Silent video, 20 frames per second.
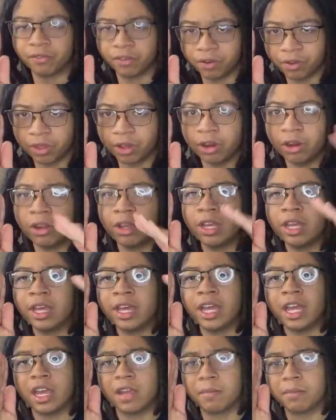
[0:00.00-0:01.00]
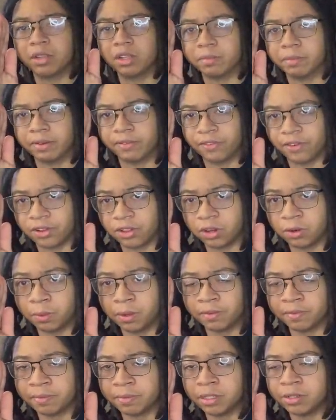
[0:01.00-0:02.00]
further, aim a little bit further
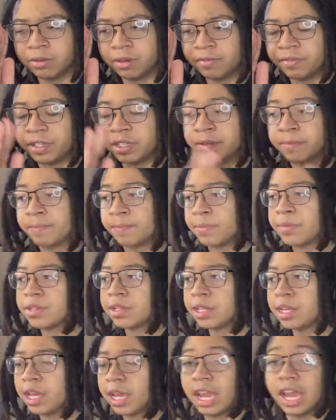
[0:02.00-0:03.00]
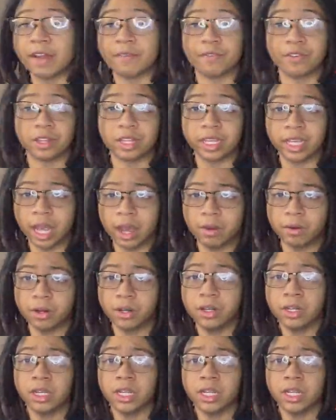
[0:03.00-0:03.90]
away from the UAV. And for the counter